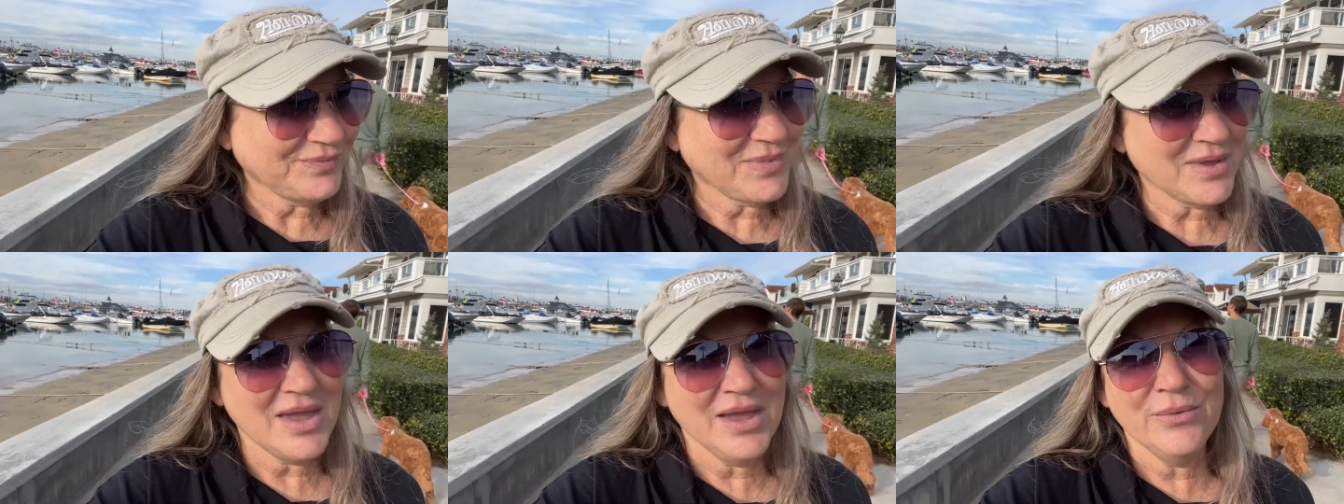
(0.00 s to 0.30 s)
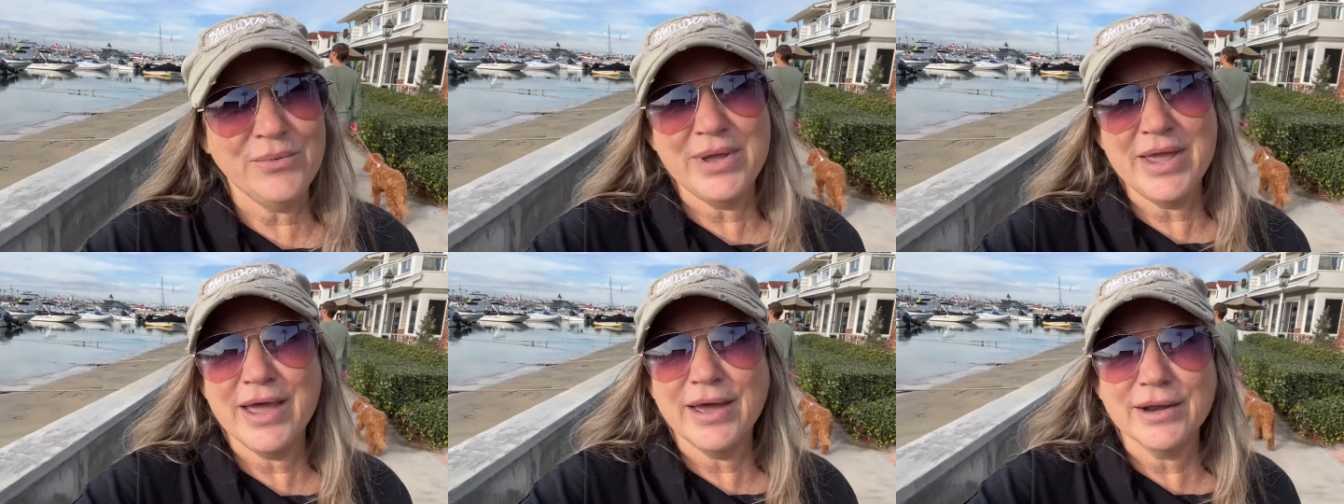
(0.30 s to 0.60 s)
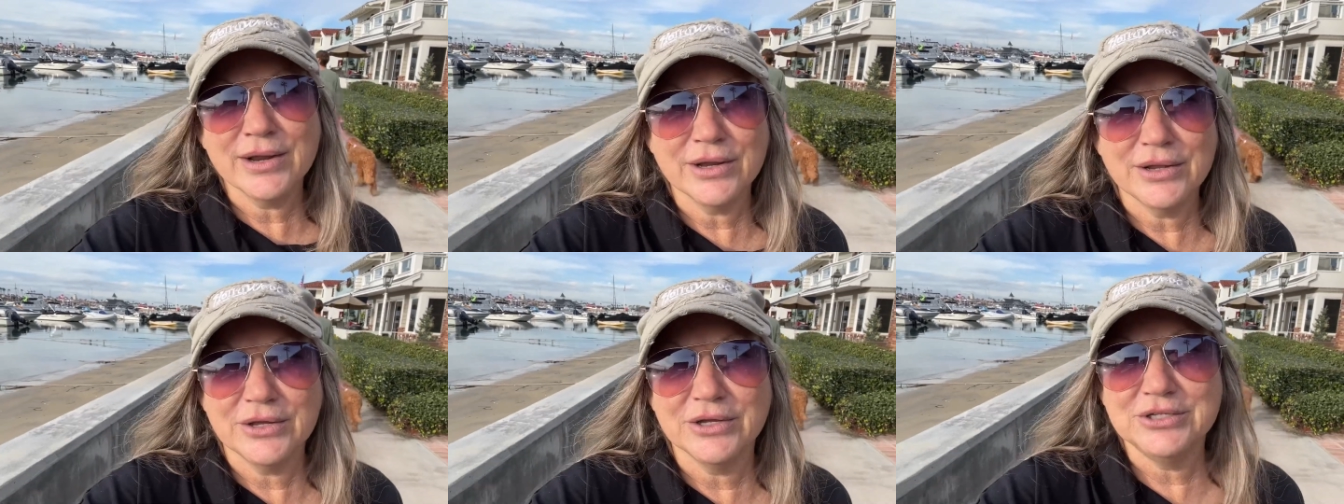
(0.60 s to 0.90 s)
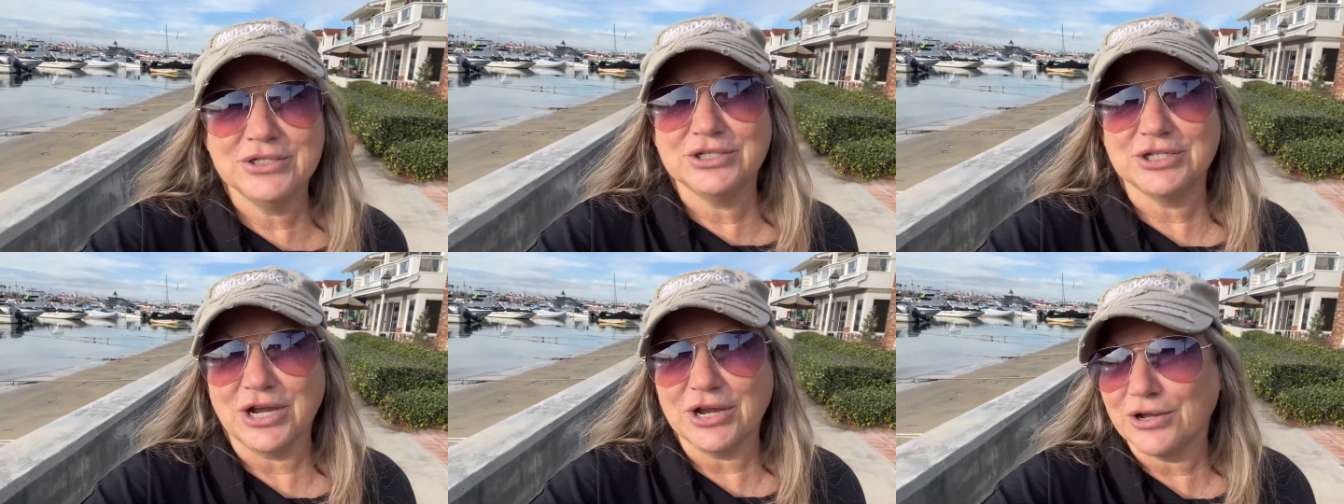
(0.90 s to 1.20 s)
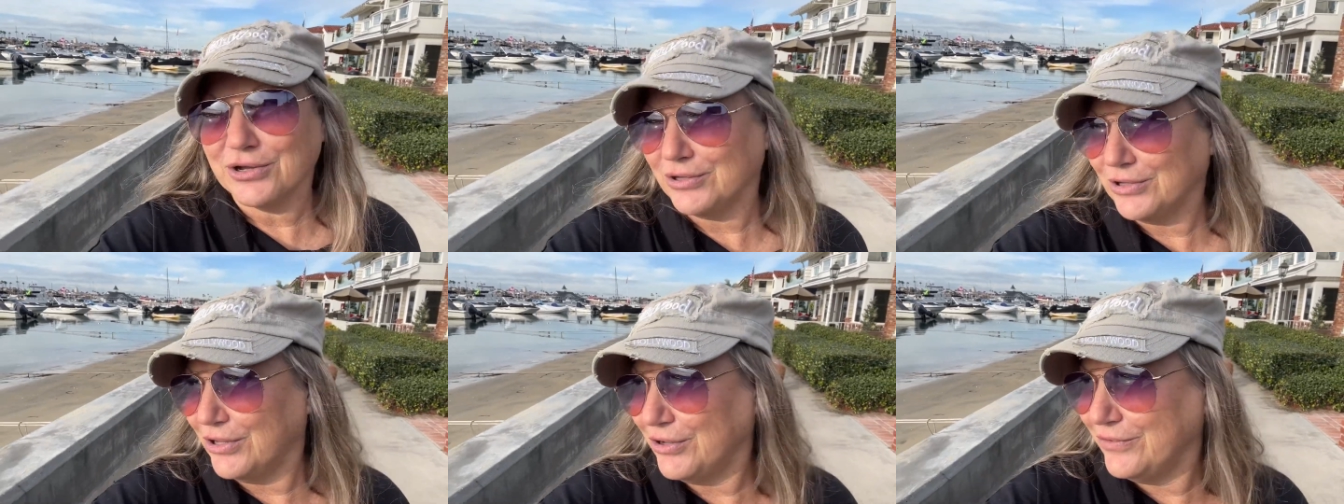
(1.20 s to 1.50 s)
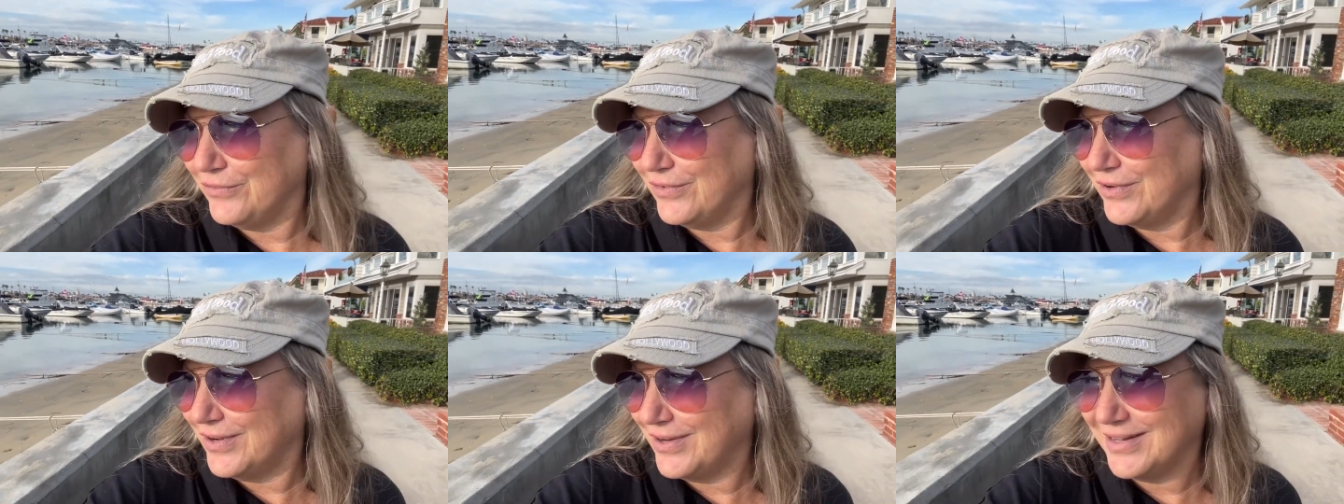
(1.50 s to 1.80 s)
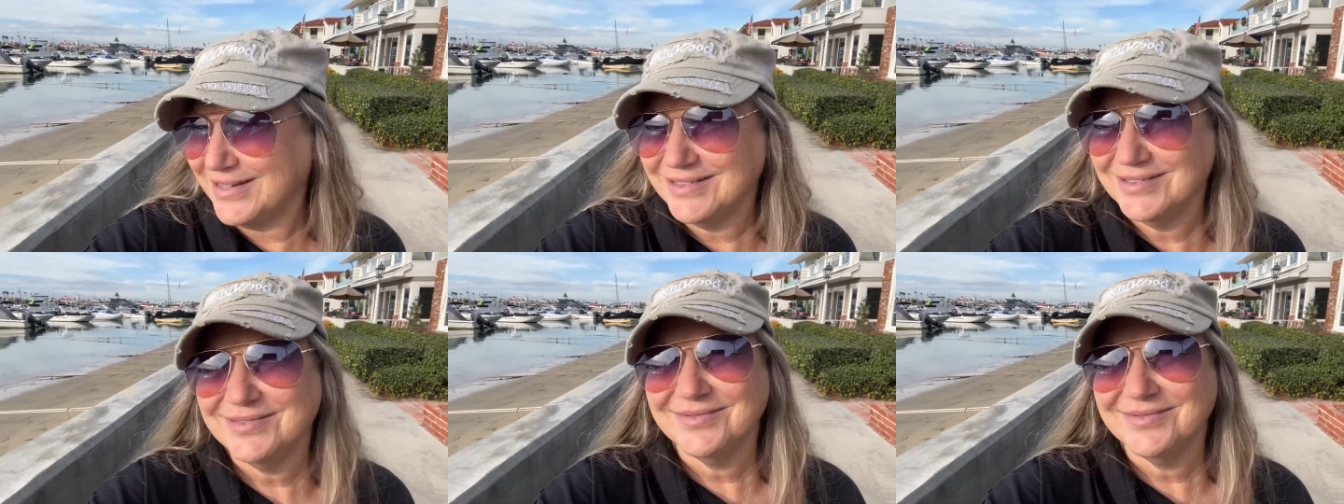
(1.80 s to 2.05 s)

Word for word: And we had a good chuckle over it.